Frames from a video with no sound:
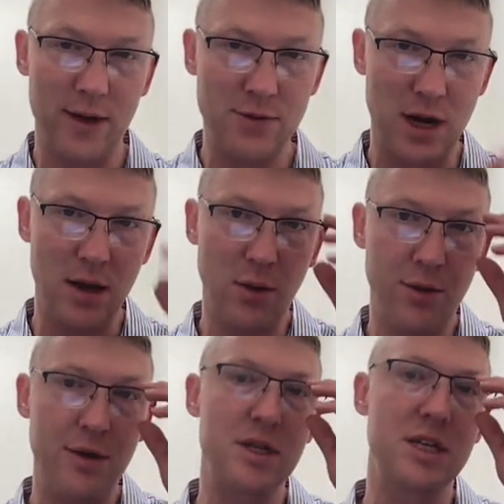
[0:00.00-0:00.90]
triangle,
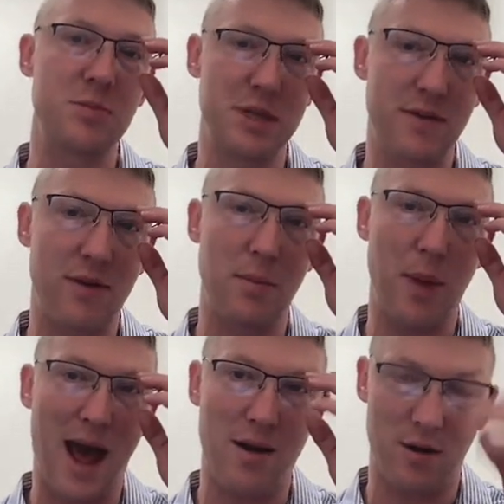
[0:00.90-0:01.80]
there's a specific
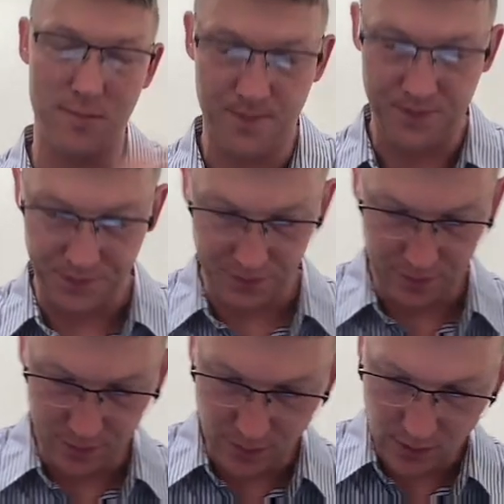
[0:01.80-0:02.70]
pattern.
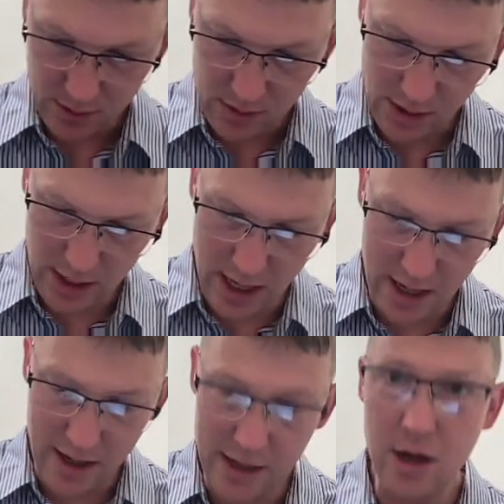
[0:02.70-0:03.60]

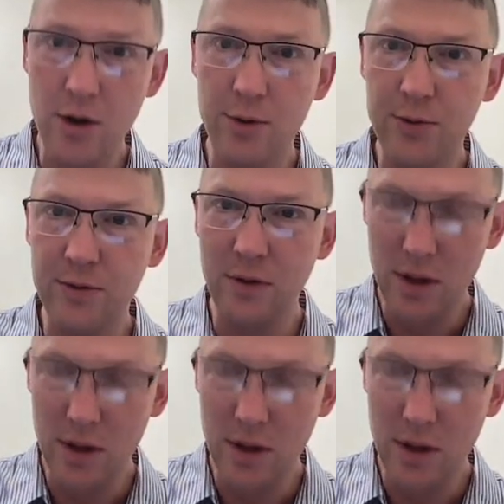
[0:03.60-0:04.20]
And it goes